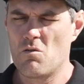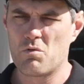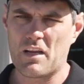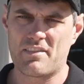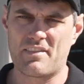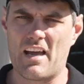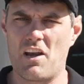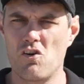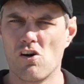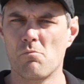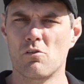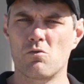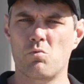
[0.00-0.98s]
will get that
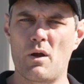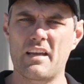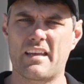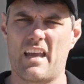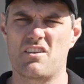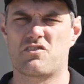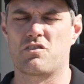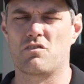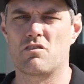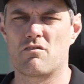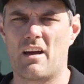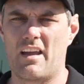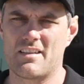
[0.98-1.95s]
normal weekend
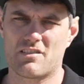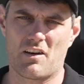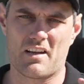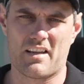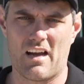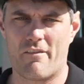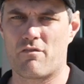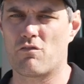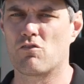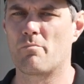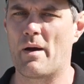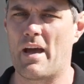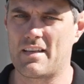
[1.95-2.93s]
tourer. It's going to cover
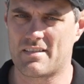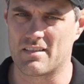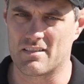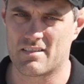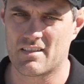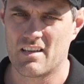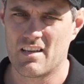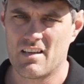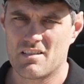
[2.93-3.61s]
all bases.